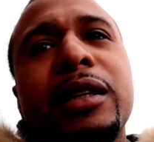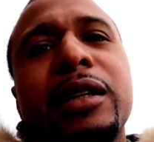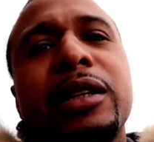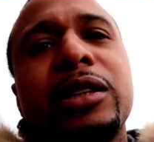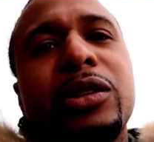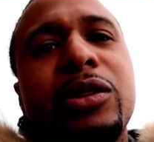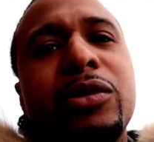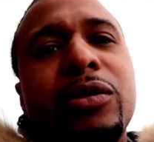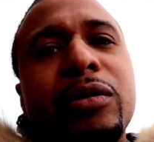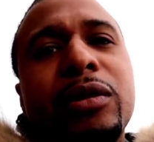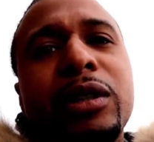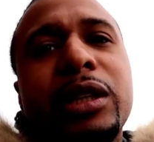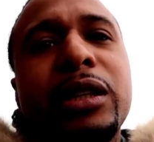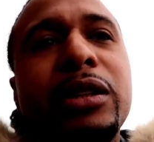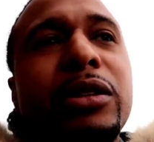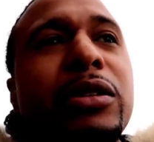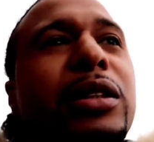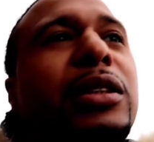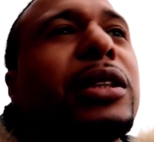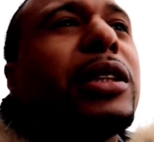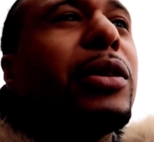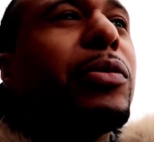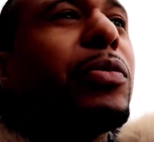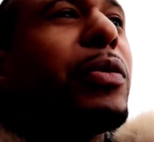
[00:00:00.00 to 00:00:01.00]
Let's go in here
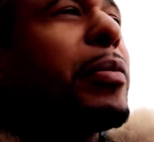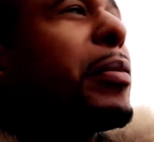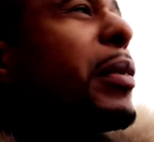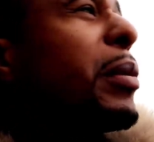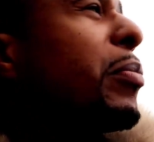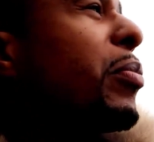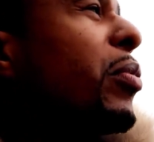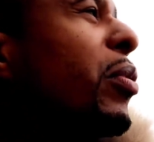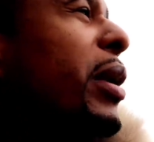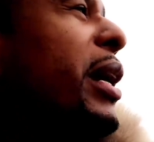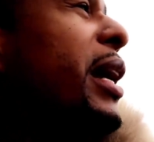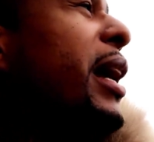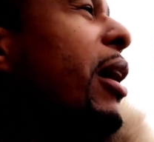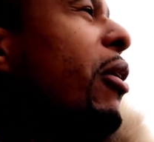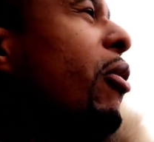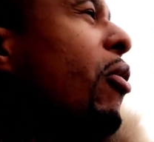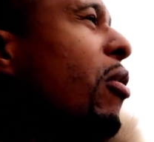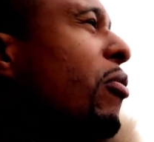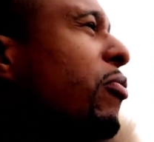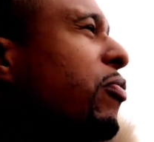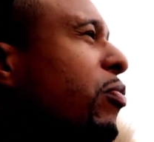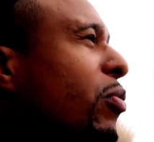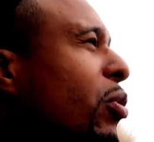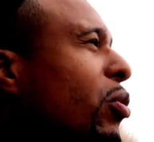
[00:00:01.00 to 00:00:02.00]
and see what my boy
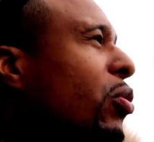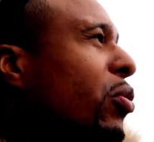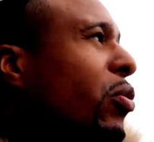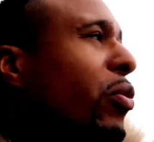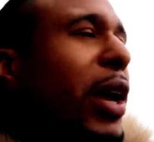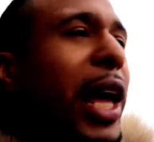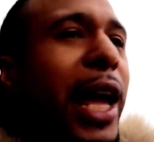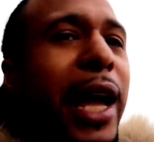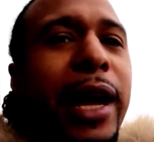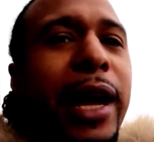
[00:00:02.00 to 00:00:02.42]
Off-Road